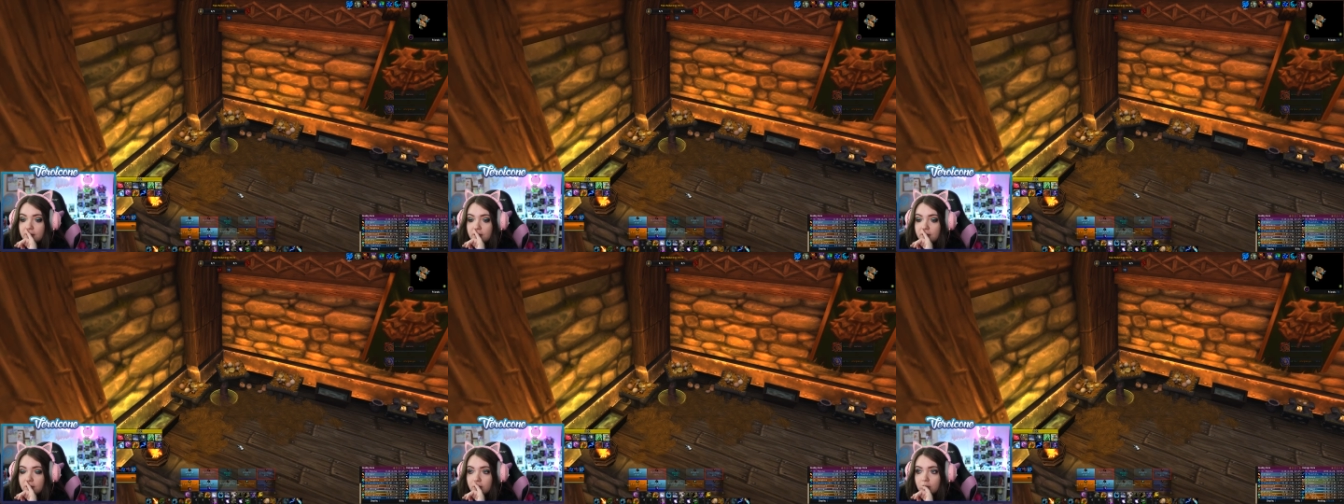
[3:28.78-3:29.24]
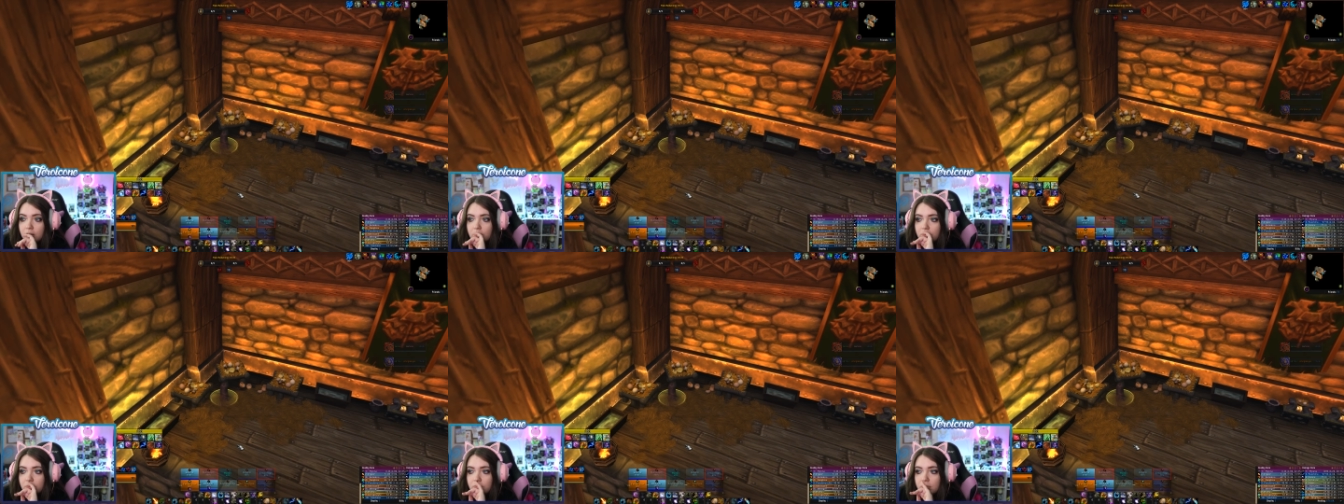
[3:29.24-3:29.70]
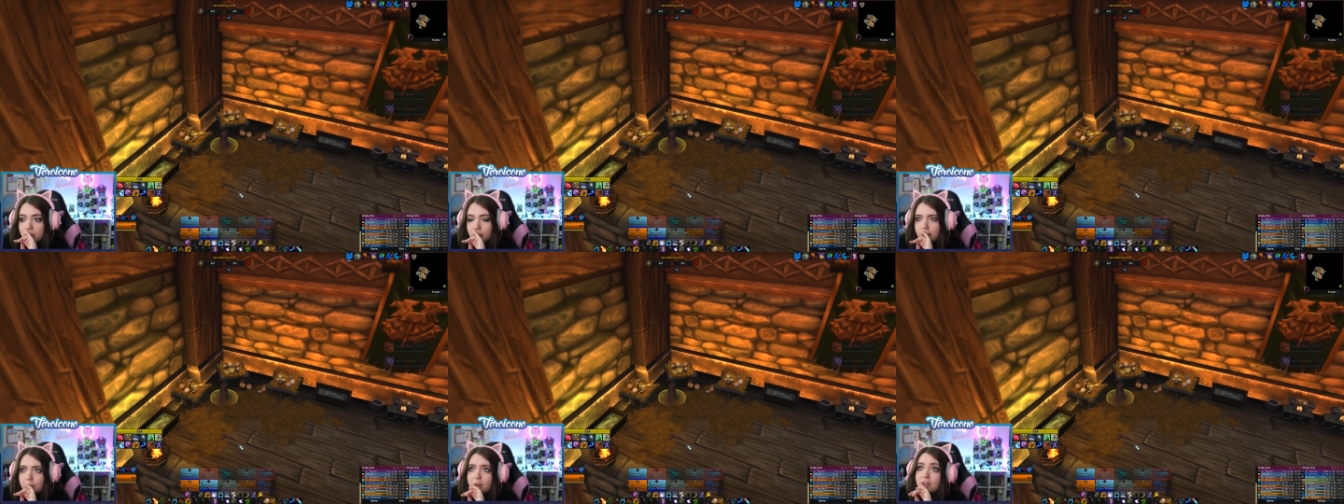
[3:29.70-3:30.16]
or
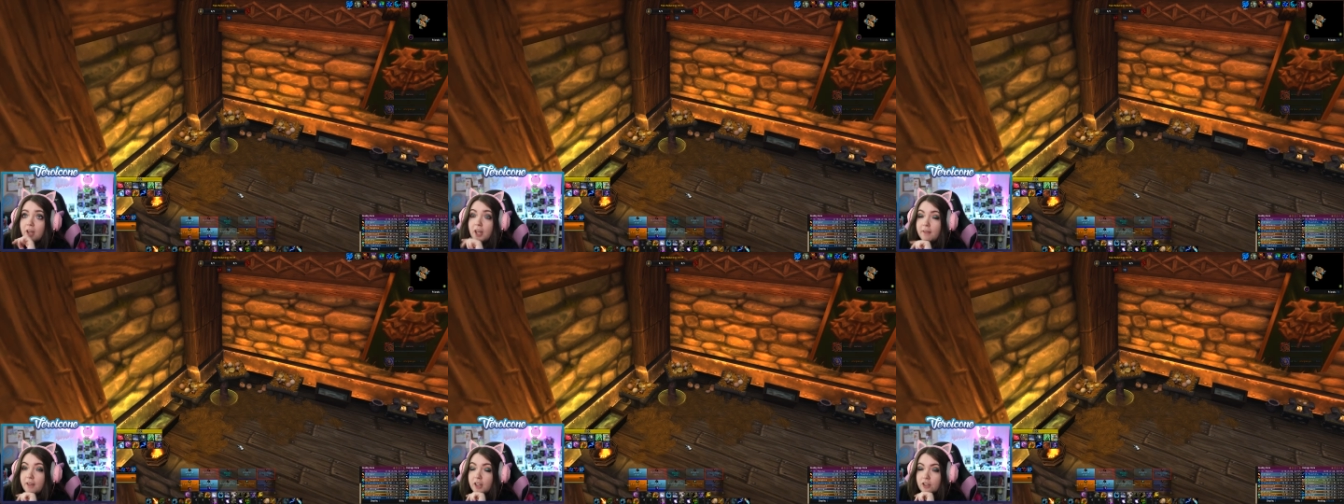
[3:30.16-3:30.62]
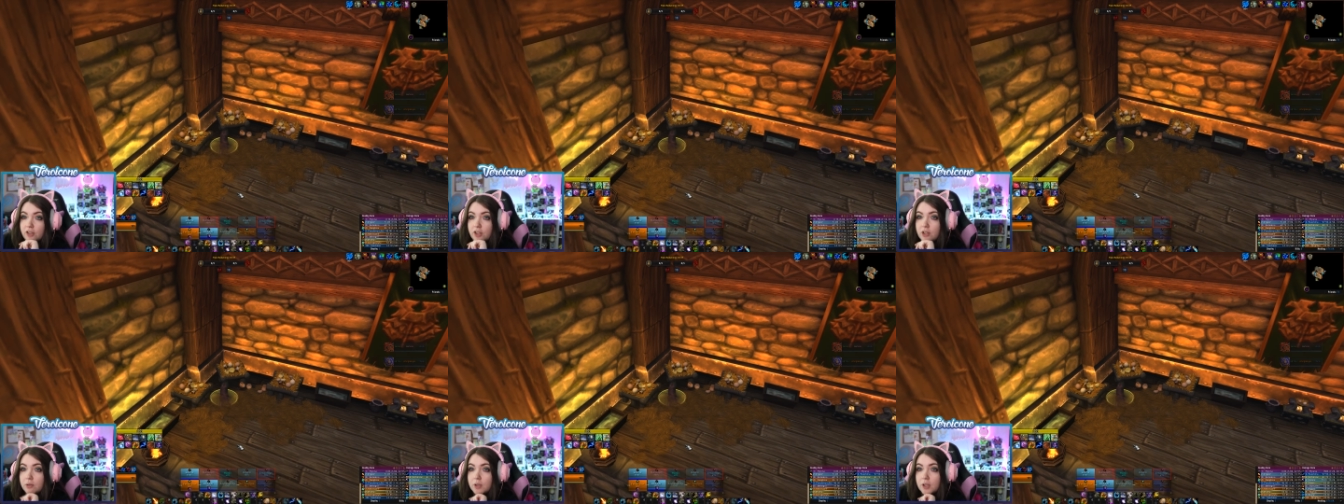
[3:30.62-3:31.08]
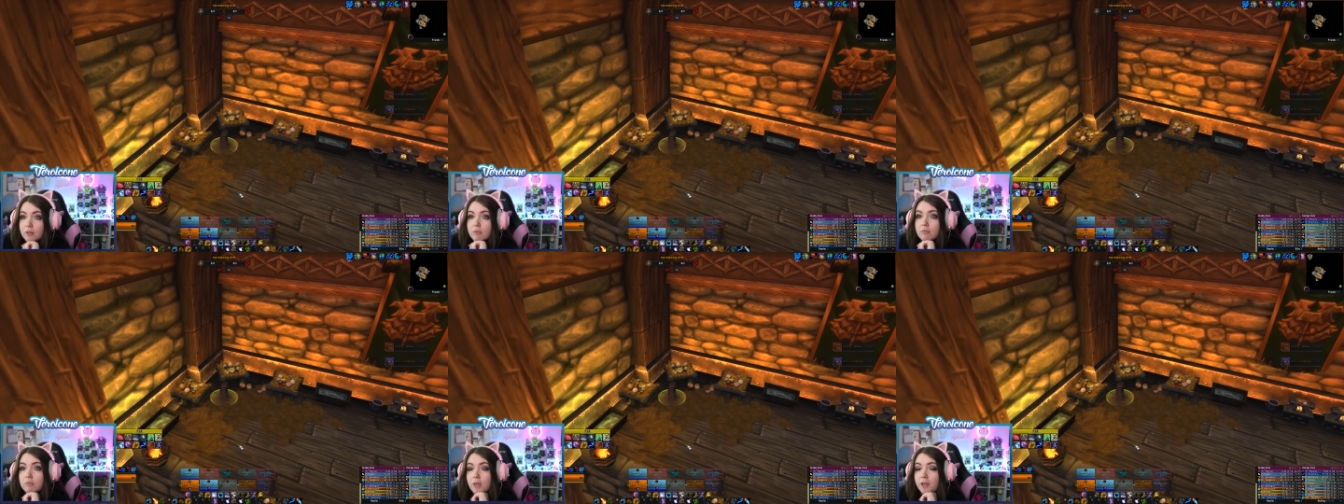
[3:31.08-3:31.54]
I was kind of actually
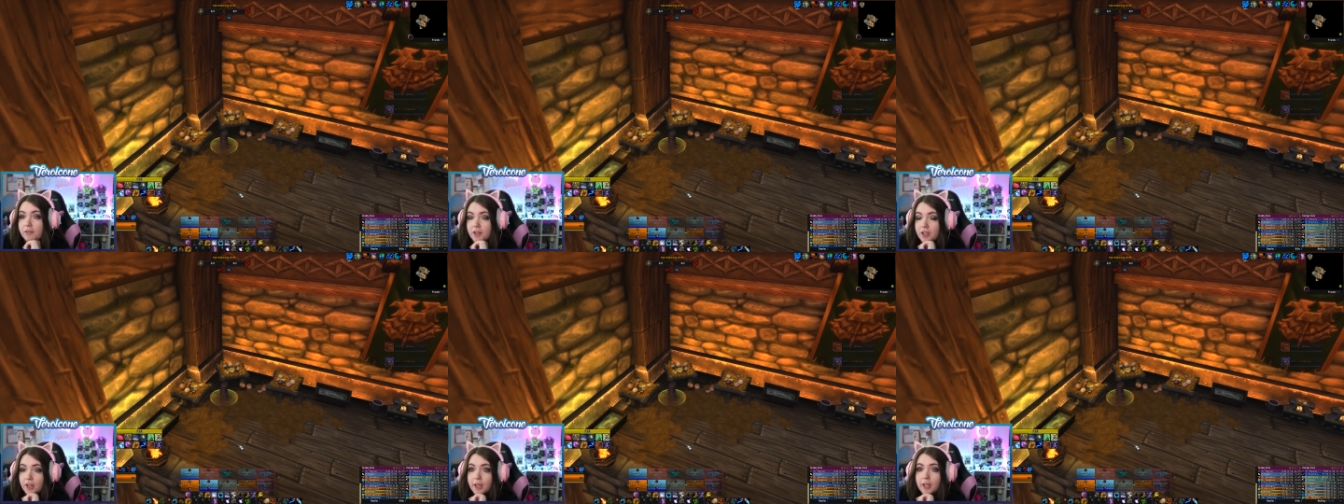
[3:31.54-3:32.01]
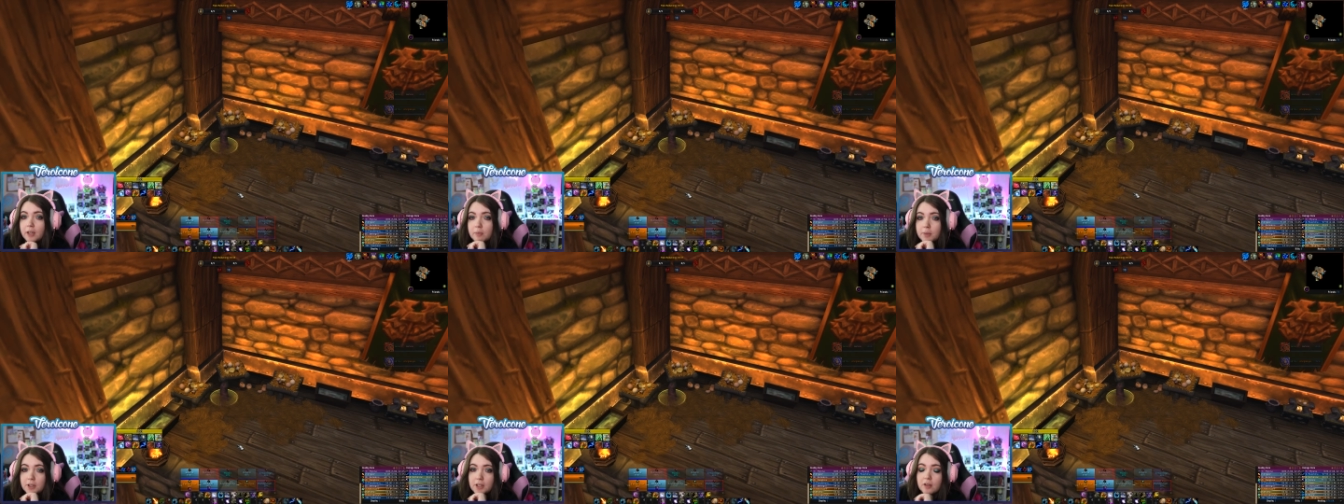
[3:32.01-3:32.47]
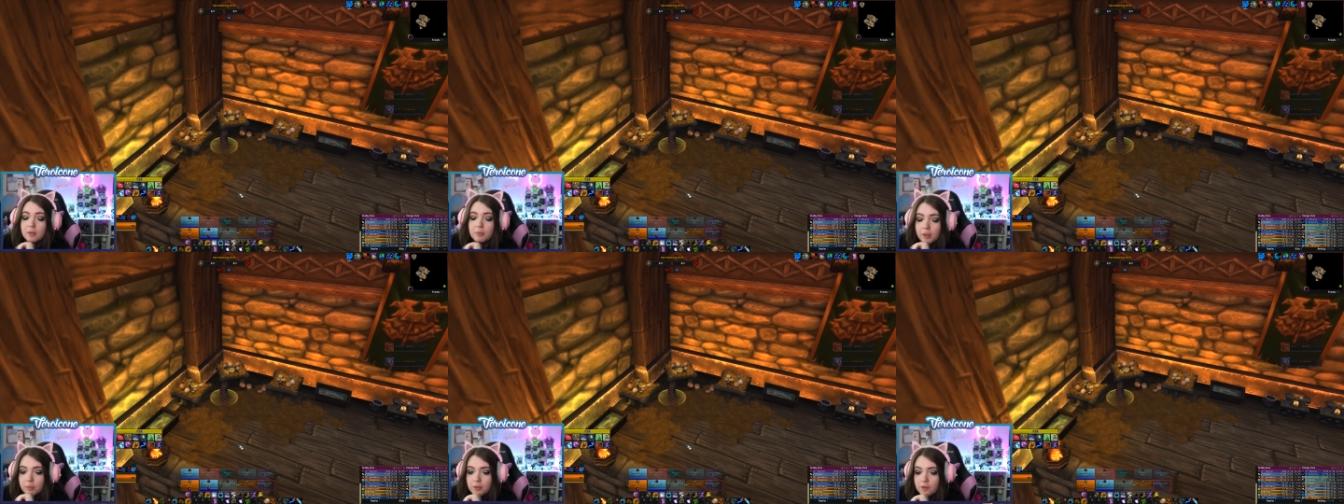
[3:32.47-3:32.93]
doing every day because
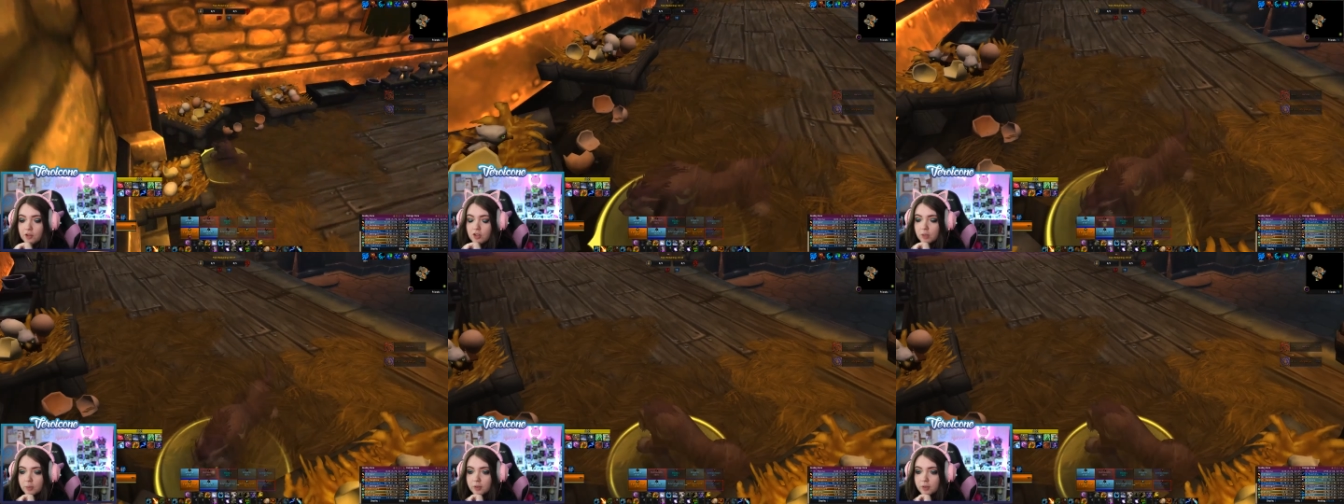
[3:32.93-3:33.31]
my previous job wasn't